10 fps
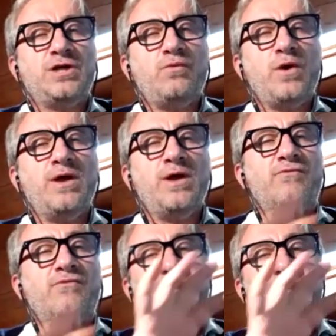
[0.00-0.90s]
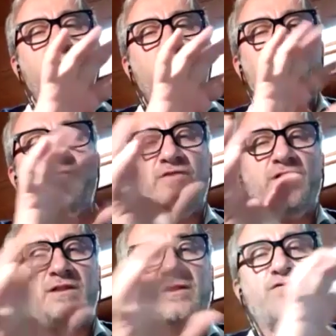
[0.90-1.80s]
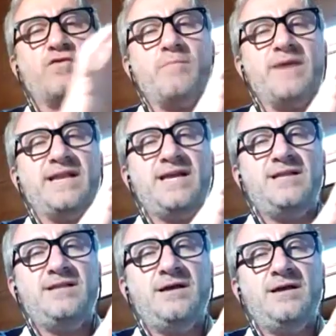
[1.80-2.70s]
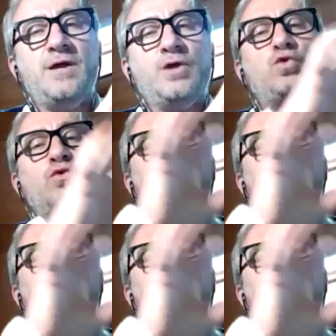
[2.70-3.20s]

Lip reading: we will reconvert from a need to